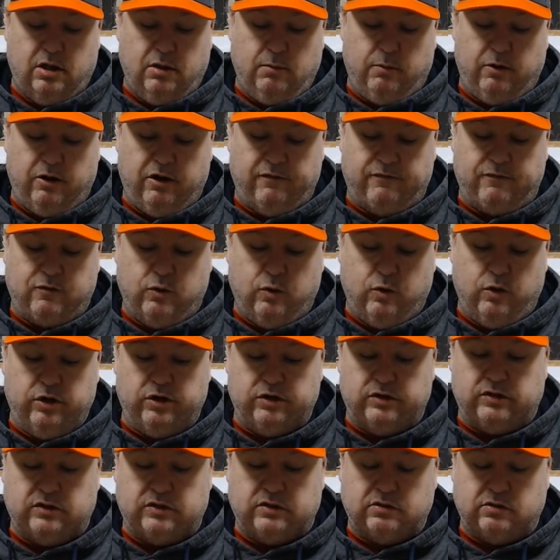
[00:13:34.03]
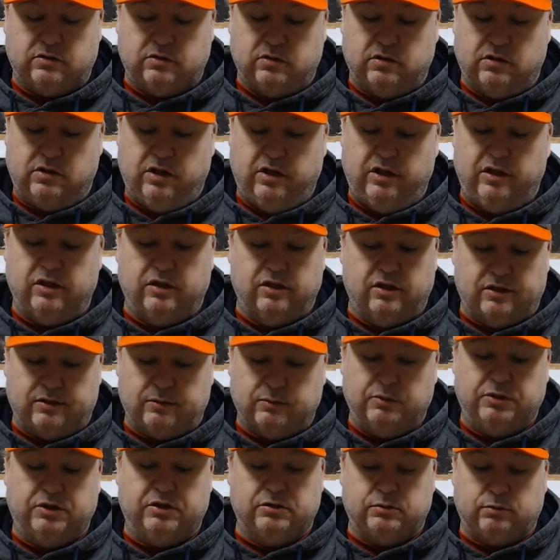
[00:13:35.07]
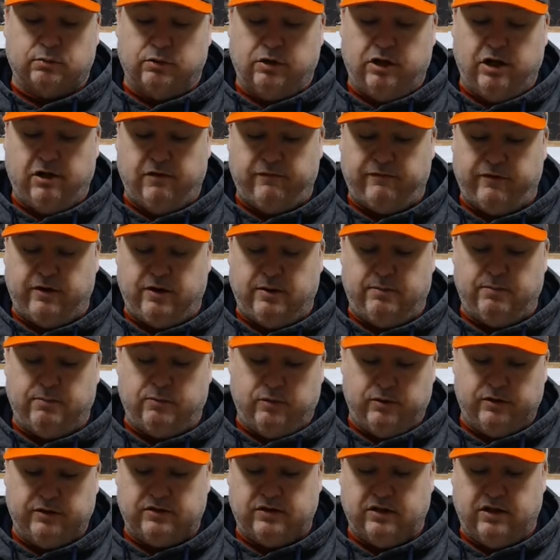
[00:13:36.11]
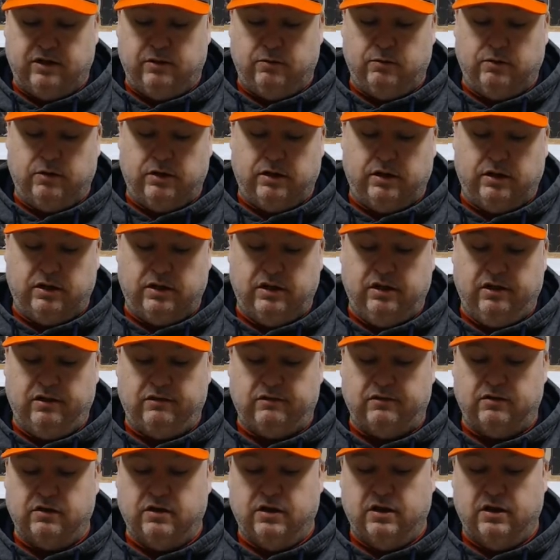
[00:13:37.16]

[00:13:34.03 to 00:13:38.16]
But of course, this one is rough, and I'm going to tell you what it is.